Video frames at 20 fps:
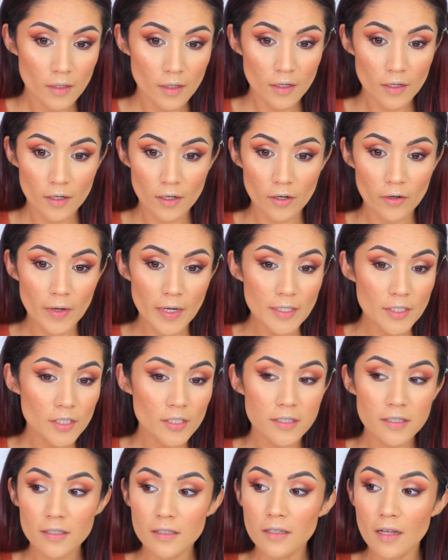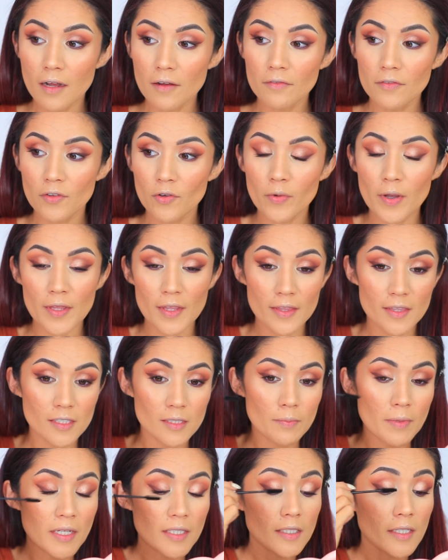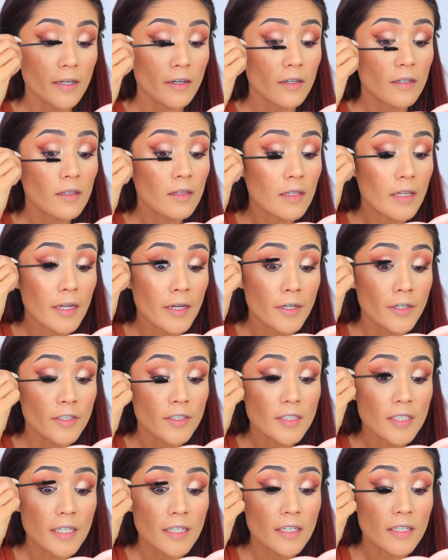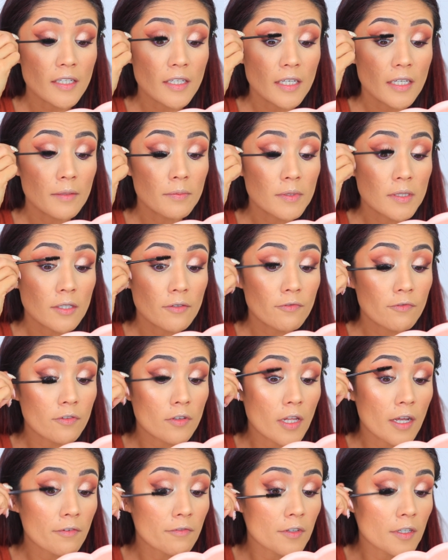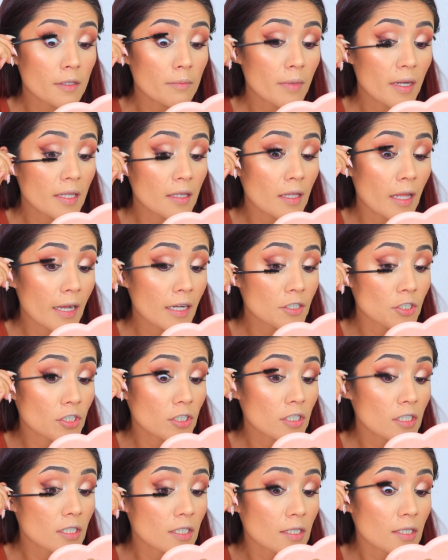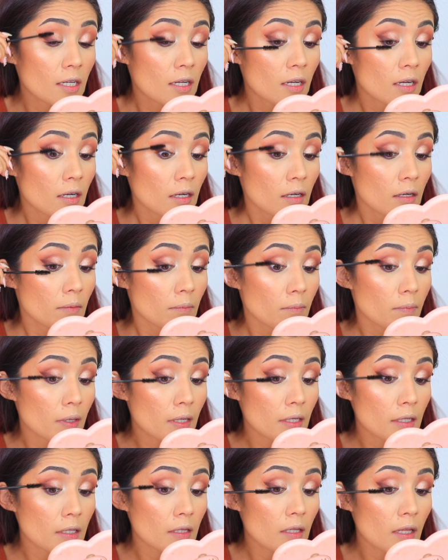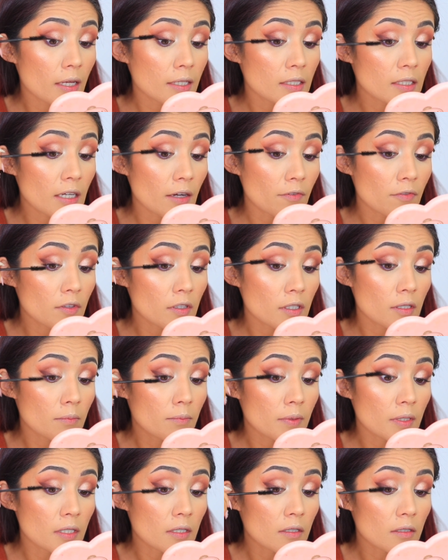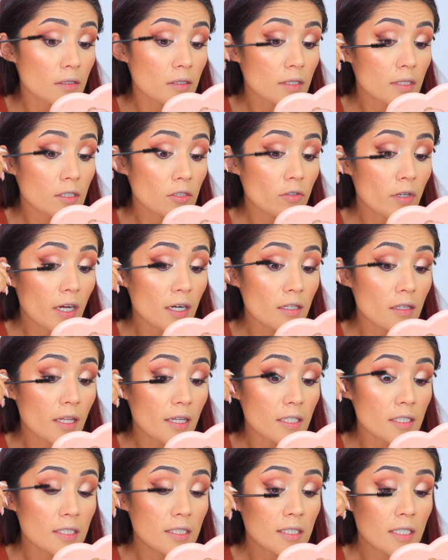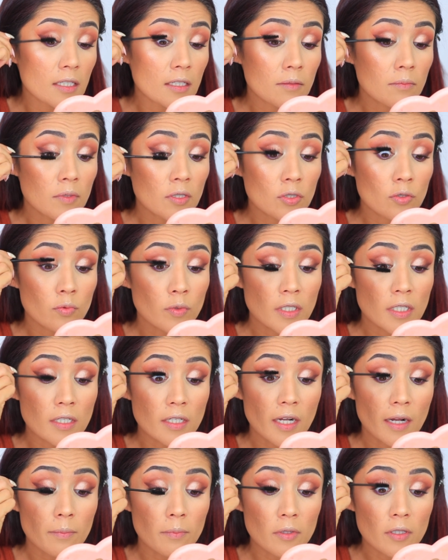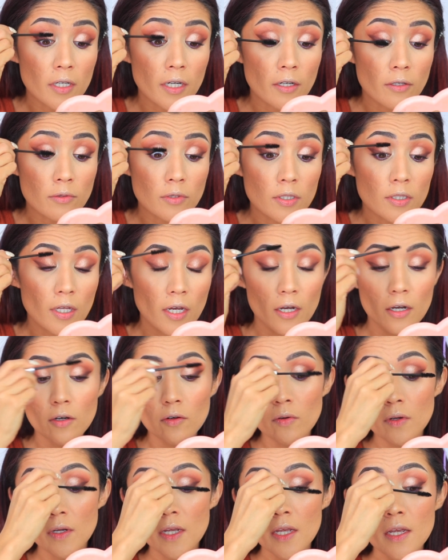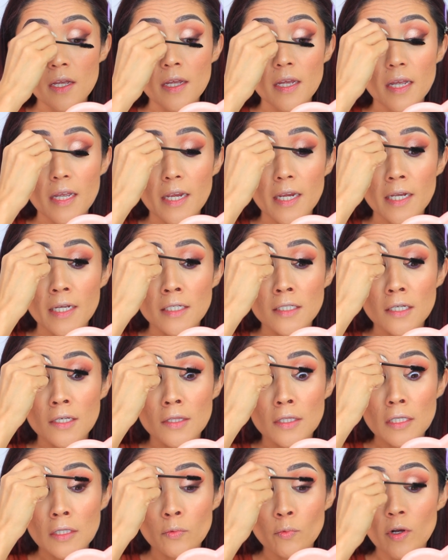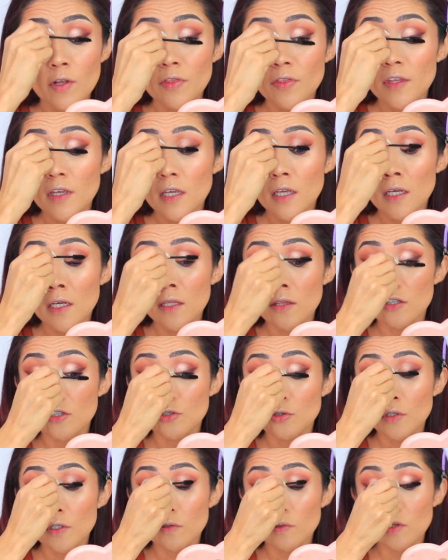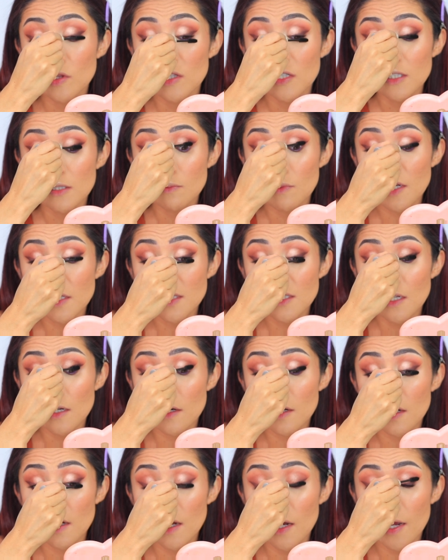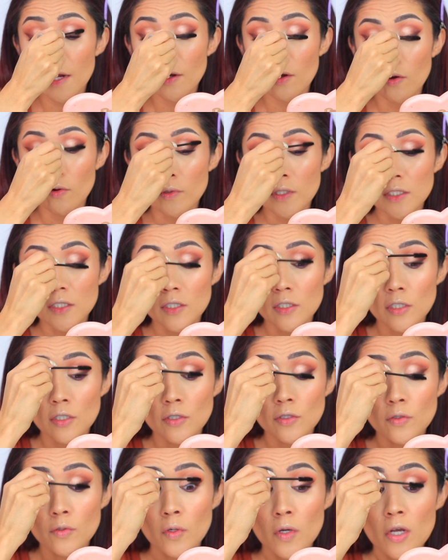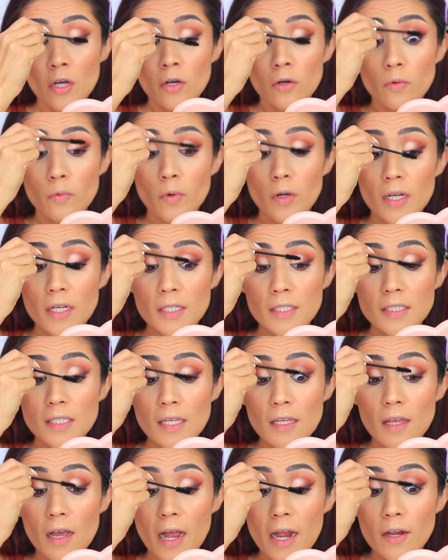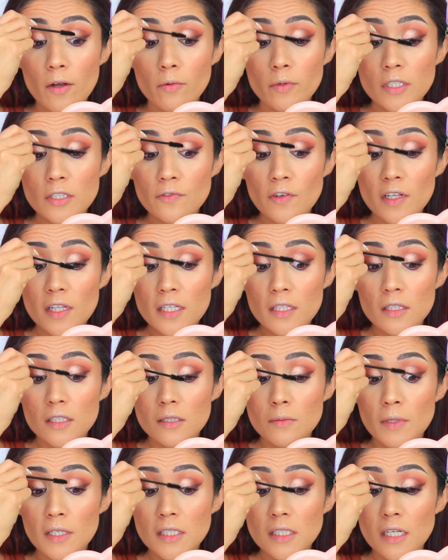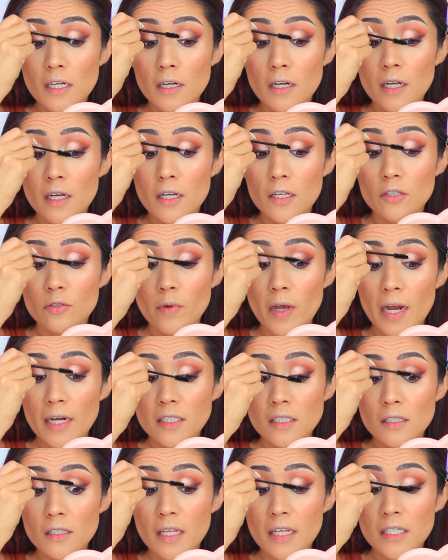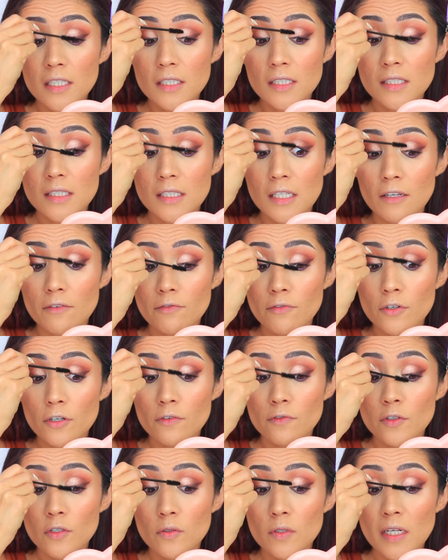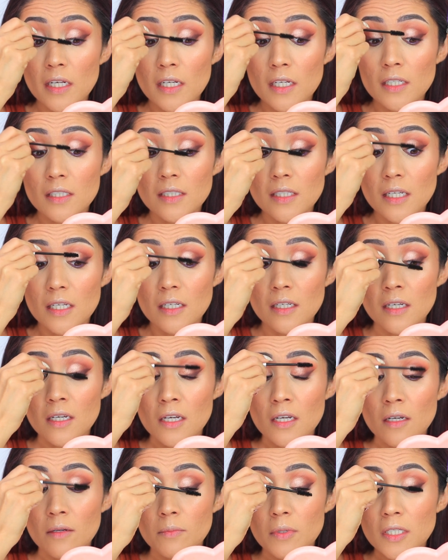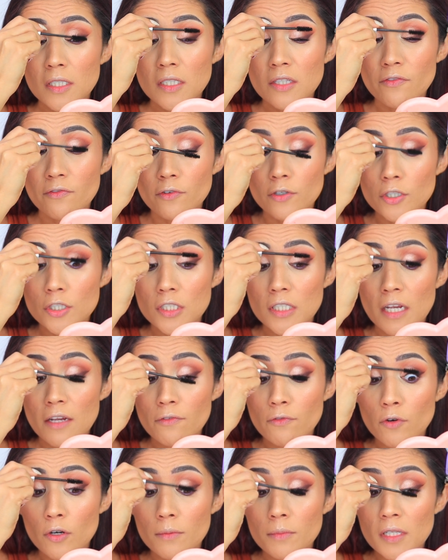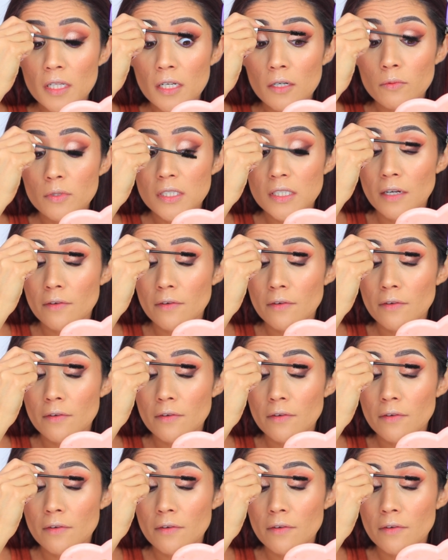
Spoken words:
Oh, I just love the way that this mascara layers. Like, it keeps the fluff in my lashes, but it like definitely builds. You gotta let it sit in between a couple coats though. And the one thing, the trick with this mascara I always knew was, I always felt like this mascara, you had to let it sit for a few days, like, because the first day formula was